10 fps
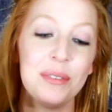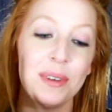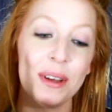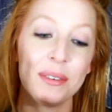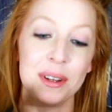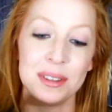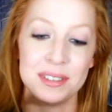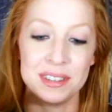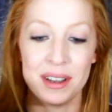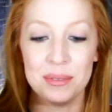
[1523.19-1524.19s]
I found
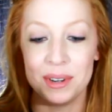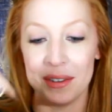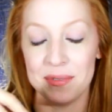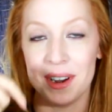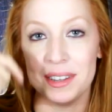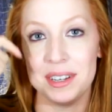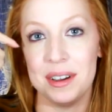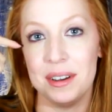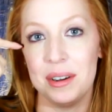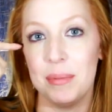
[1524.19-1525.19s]
all this out when I
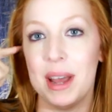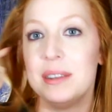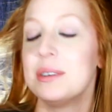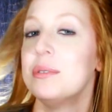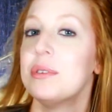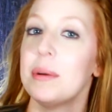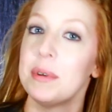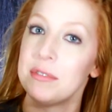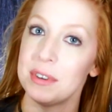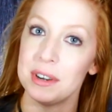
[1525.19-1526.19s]
finally got home. I had to go
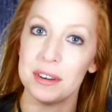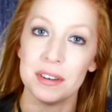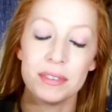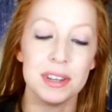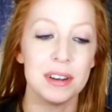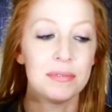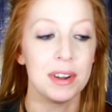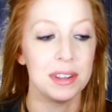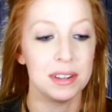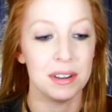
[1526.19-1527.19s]
drop my friend off, and then I
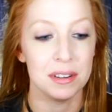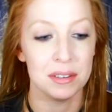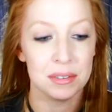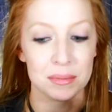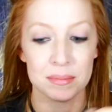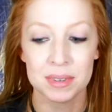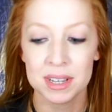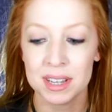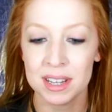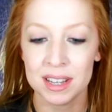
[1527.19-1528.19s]
finally got
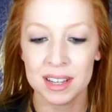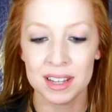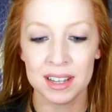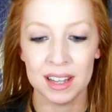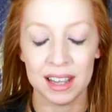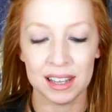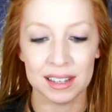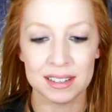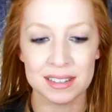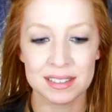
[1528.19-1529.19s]
home.
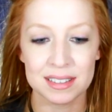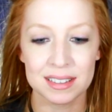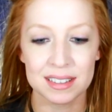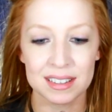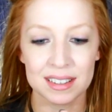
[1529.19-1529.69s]
And